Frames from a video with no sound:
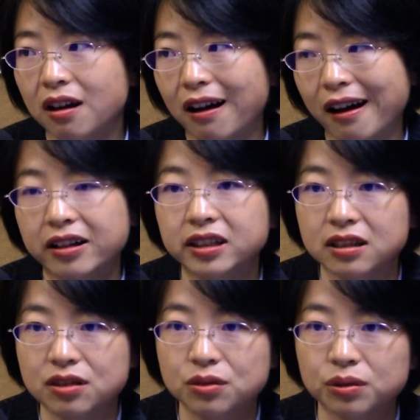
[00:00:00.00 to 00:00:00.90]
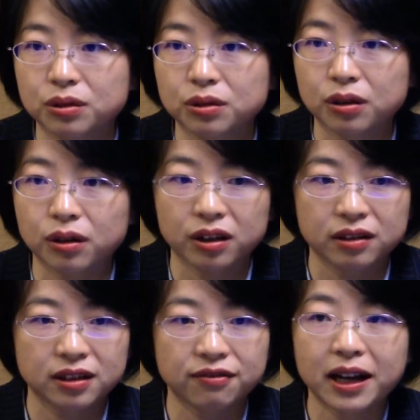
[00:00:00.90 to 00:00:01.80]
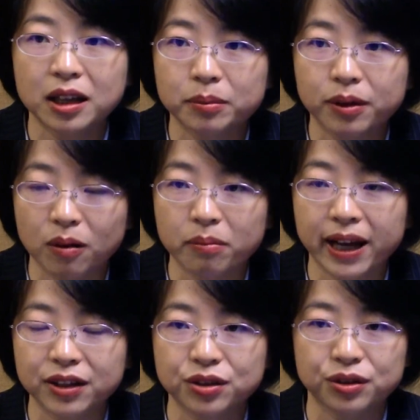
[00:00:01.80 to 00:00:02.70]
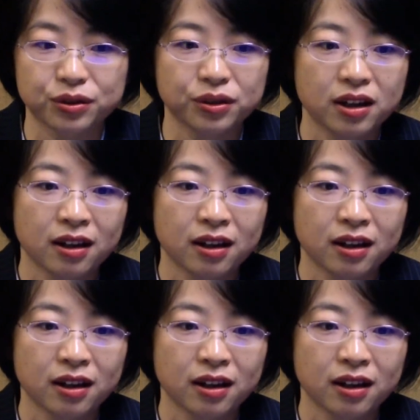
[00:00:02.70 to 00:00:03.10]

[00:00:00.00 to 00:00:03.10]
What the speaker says: harness or develop compared to